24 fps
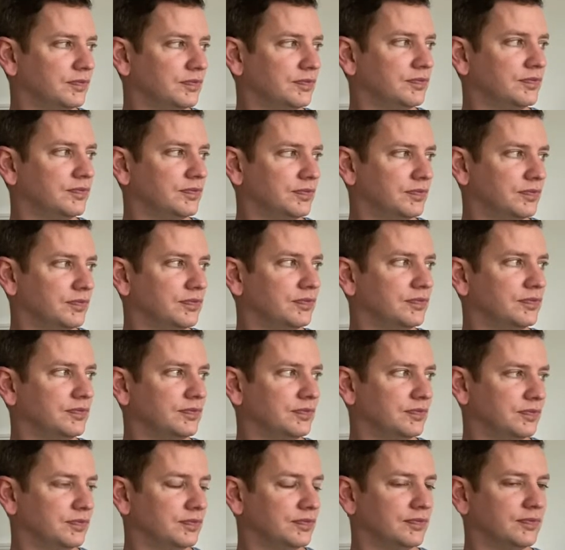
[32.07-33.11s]

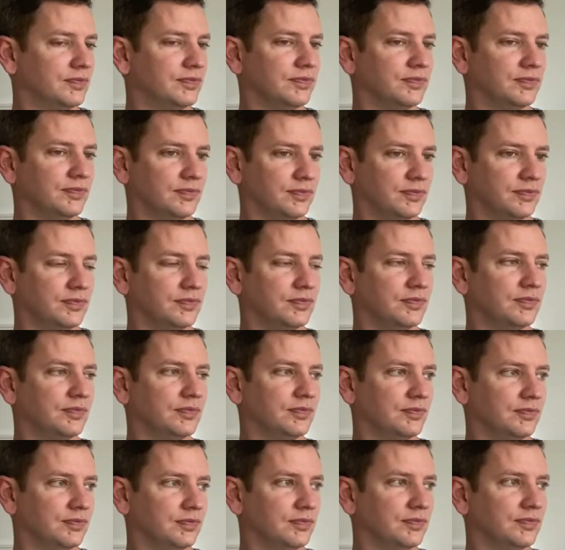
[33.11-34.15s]

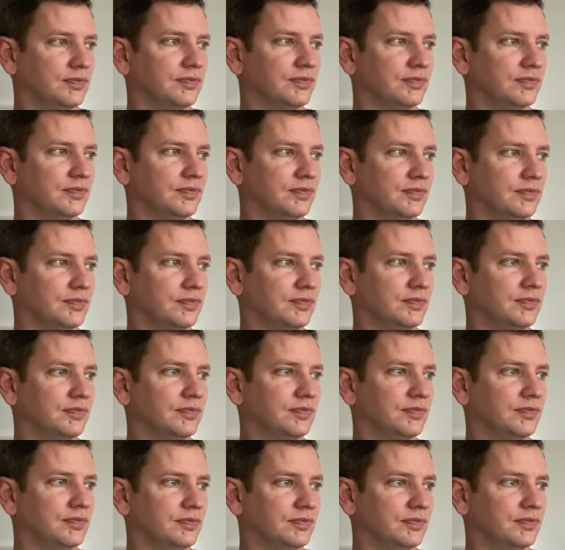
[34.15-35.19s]

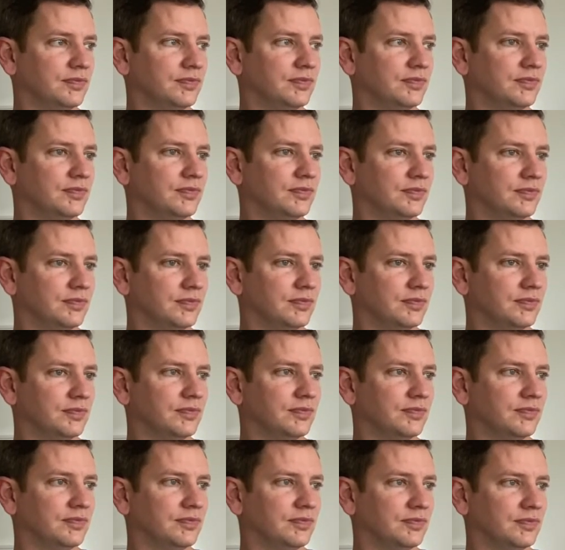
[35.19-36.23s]

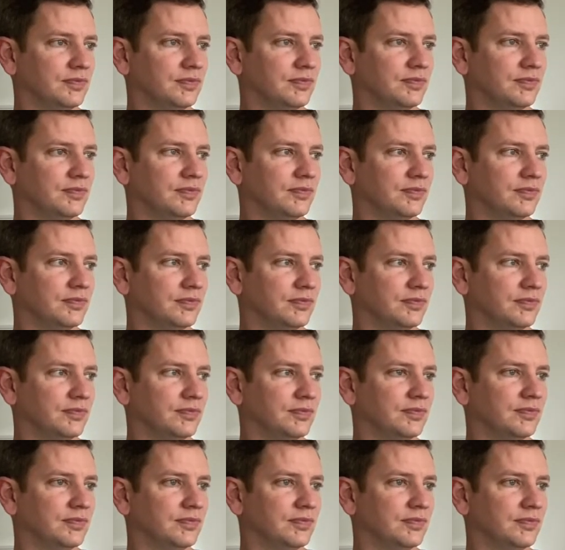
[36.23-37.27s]

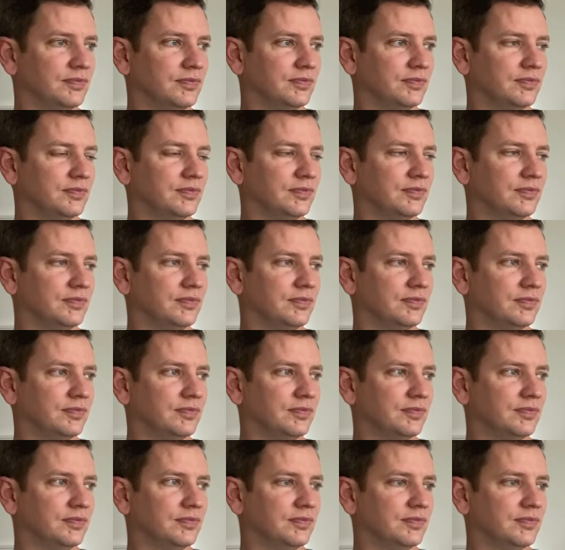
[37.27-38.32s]

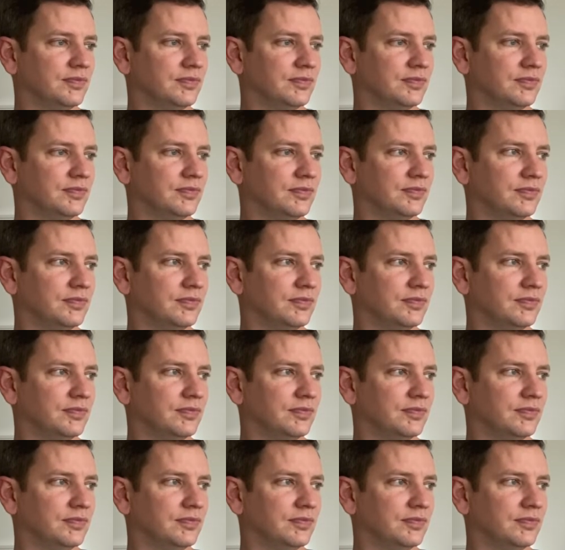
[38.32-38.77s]
[no speech]